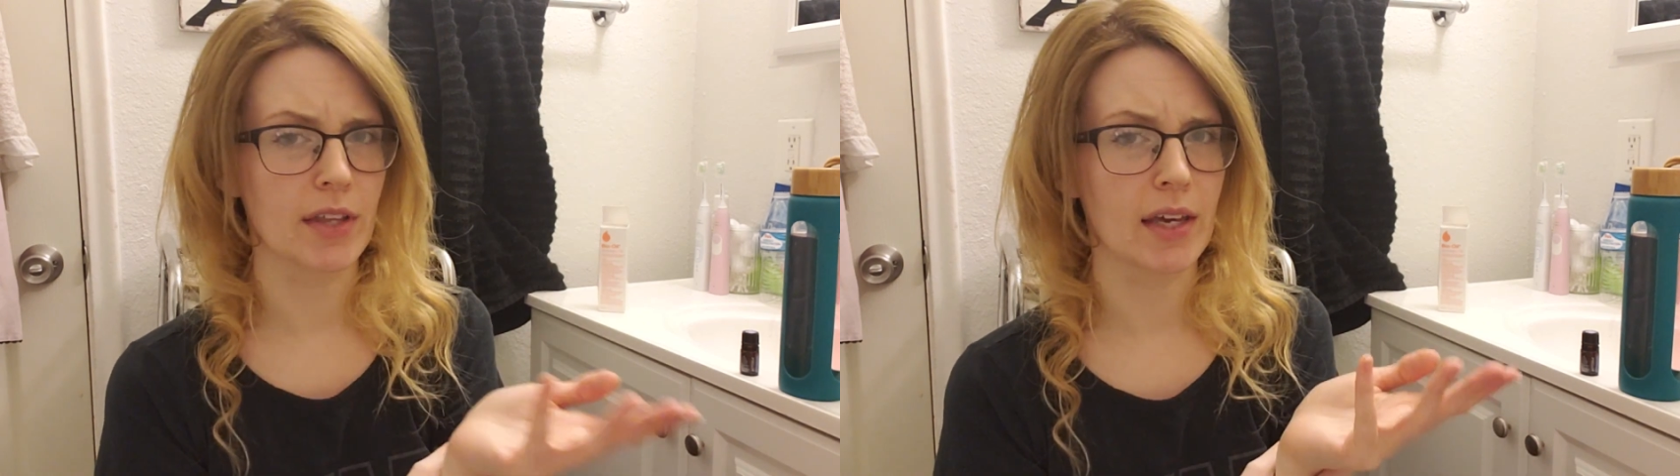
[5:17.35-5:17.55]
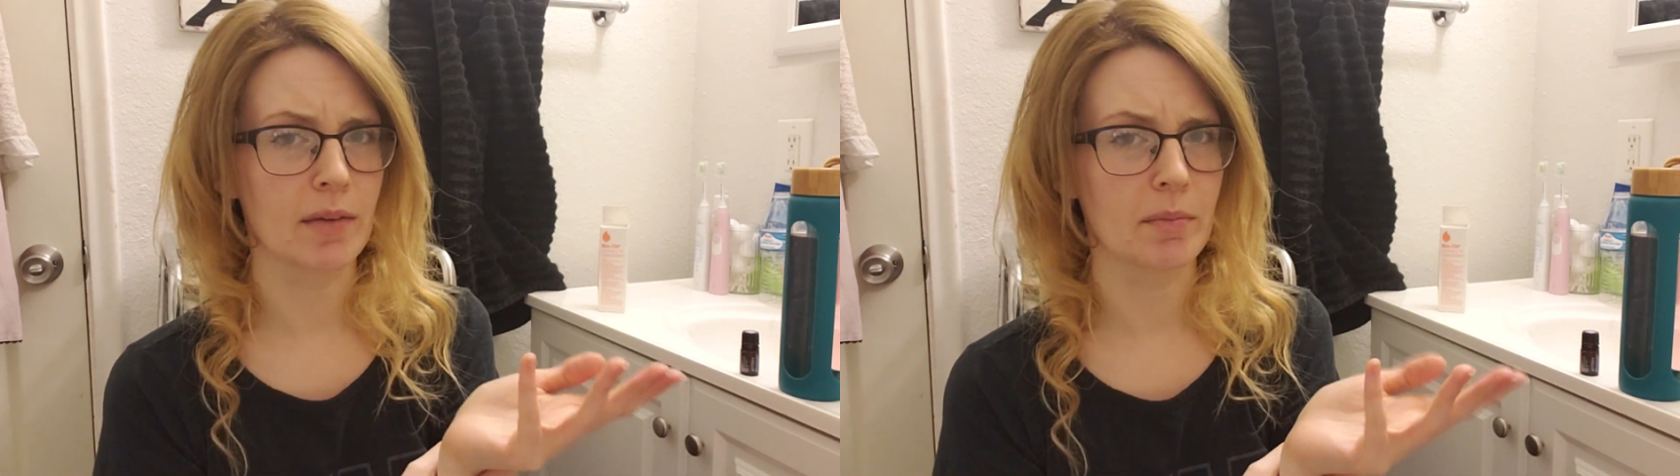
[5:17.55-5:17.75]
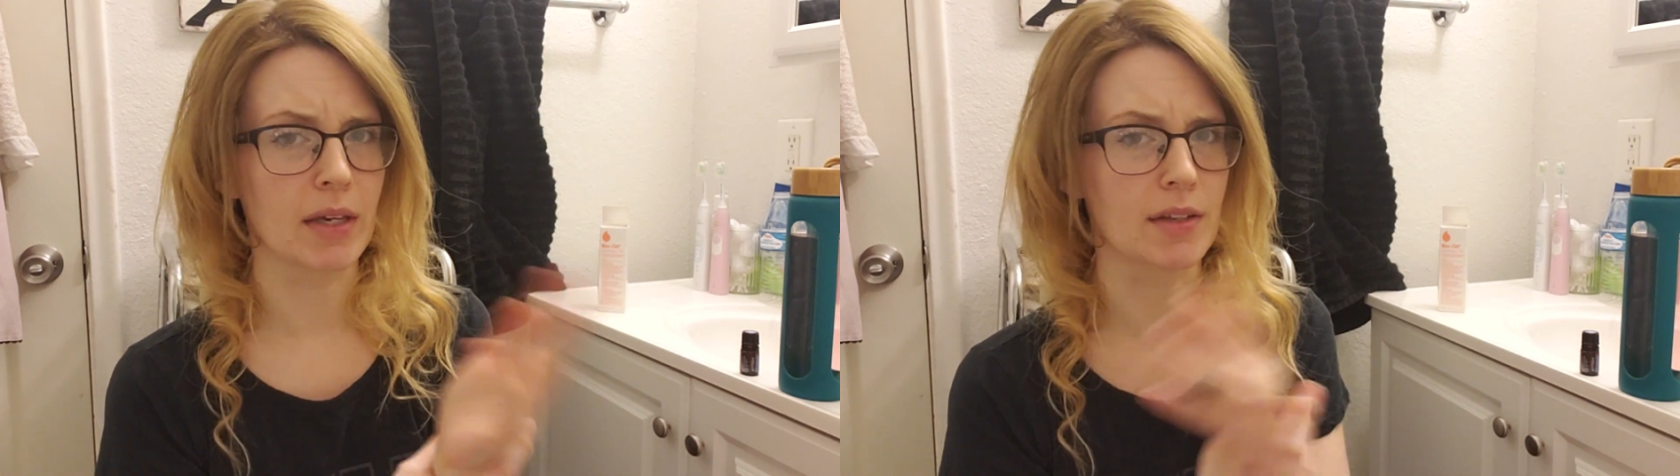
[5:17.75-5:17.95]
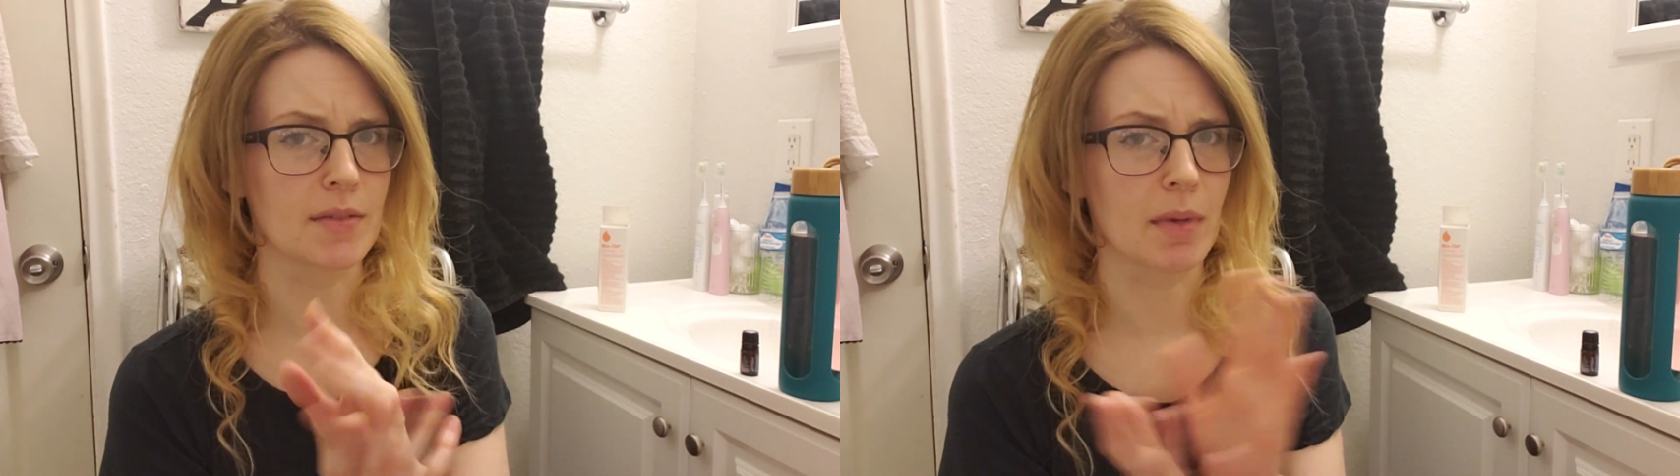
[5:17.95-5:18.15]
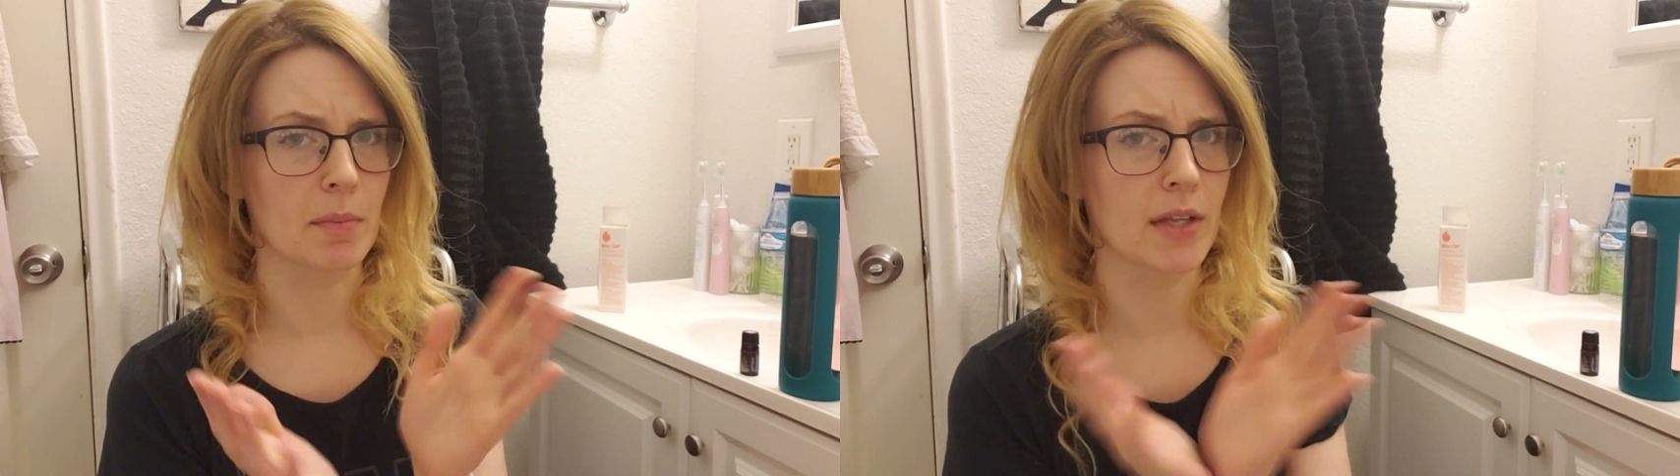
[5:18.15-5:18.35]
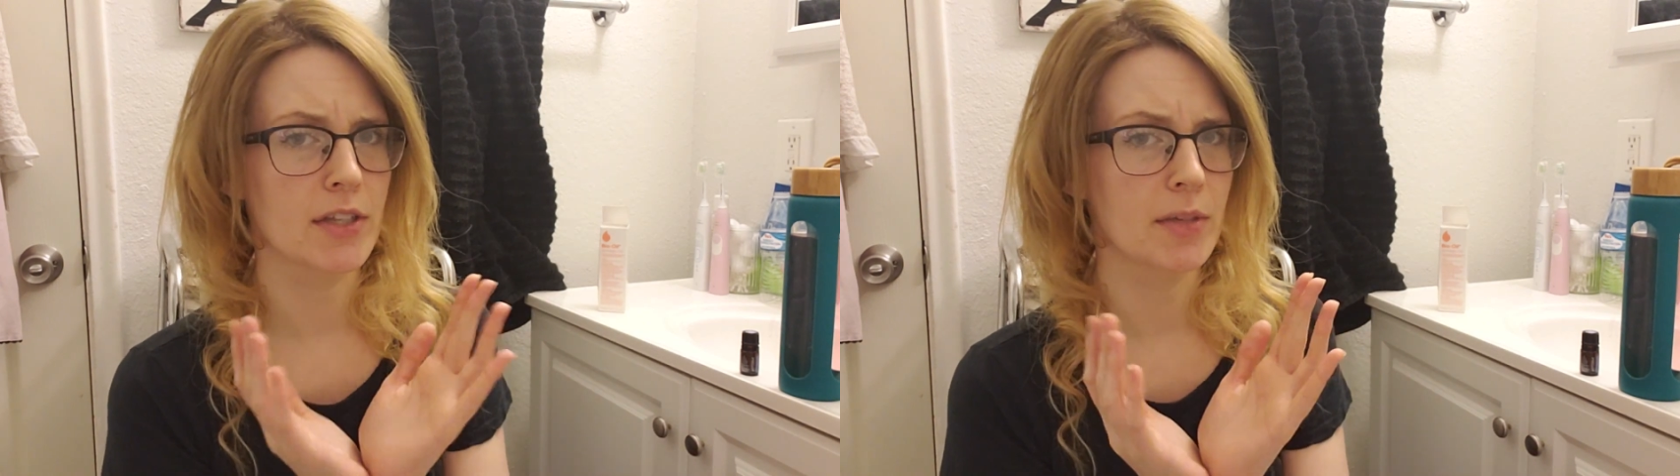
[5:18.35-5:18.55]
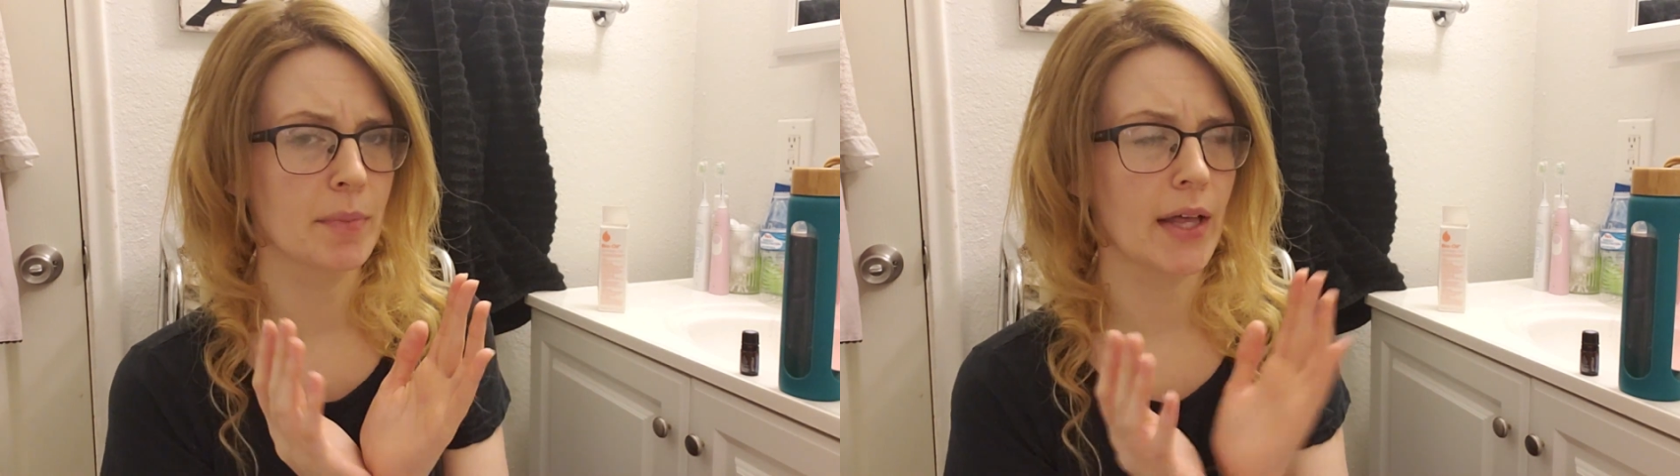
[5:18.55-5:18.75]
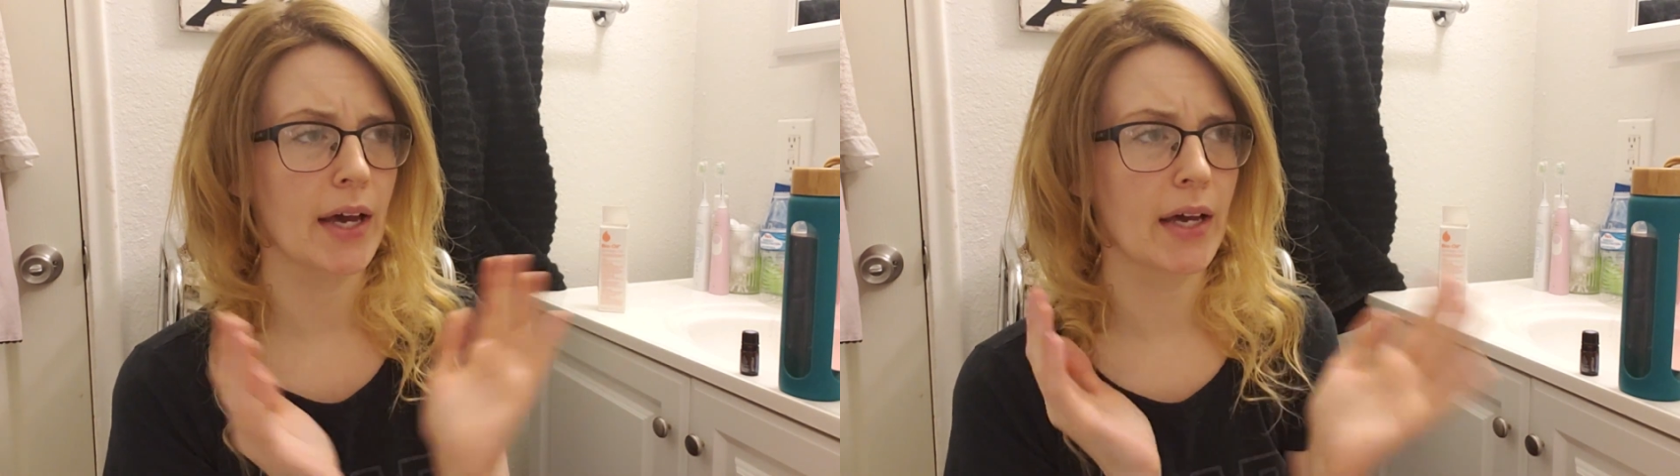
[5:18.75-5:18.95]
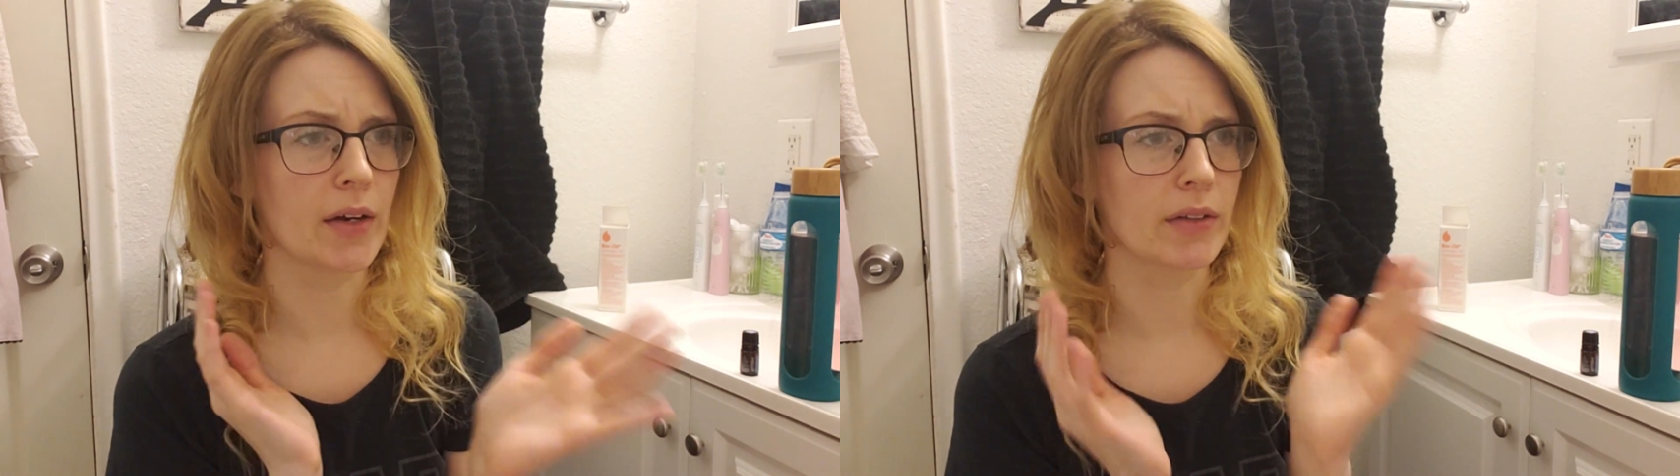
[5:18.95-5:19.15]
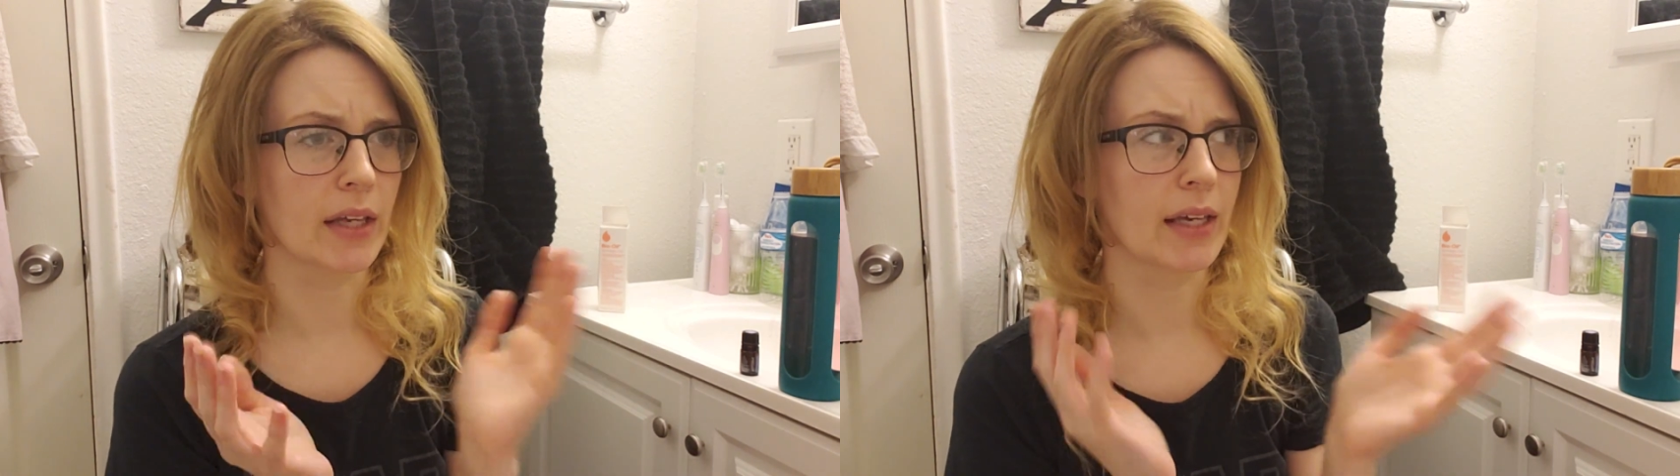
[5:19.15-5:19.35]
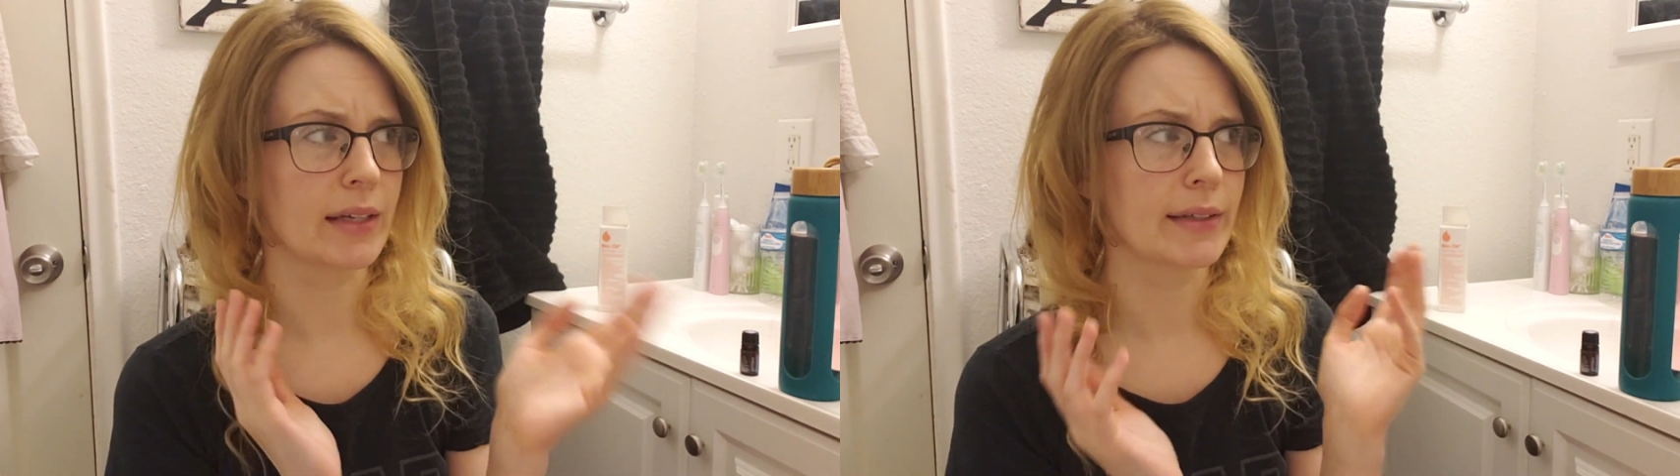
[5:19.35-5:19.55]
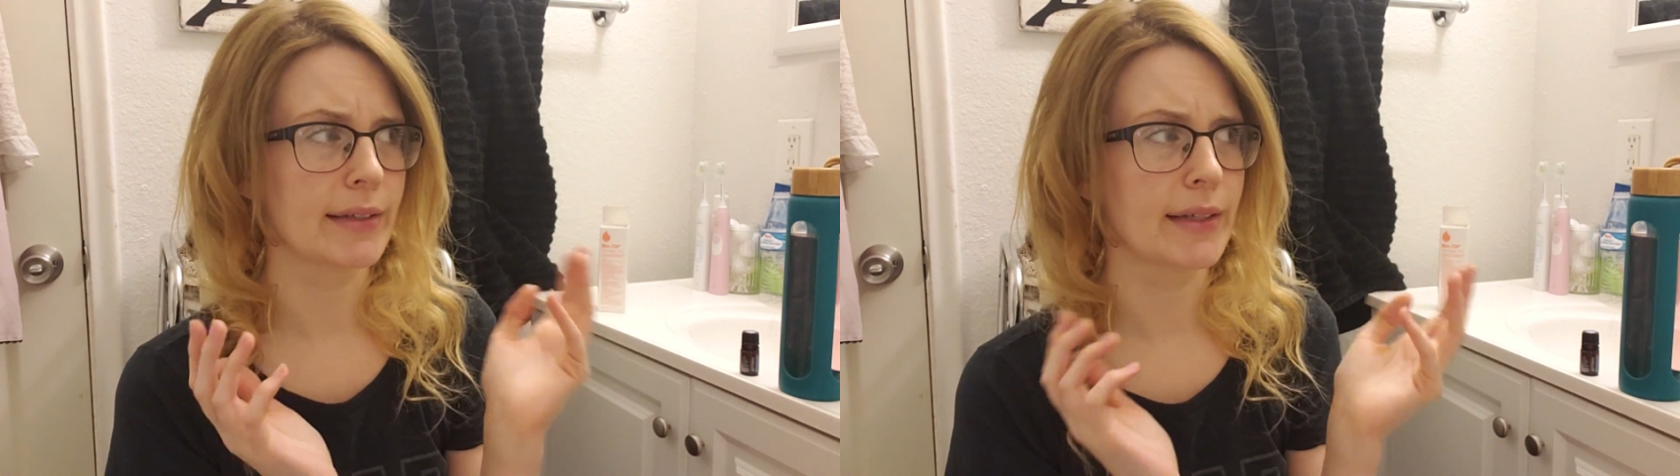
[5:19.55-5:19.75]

thing because my blood supply or like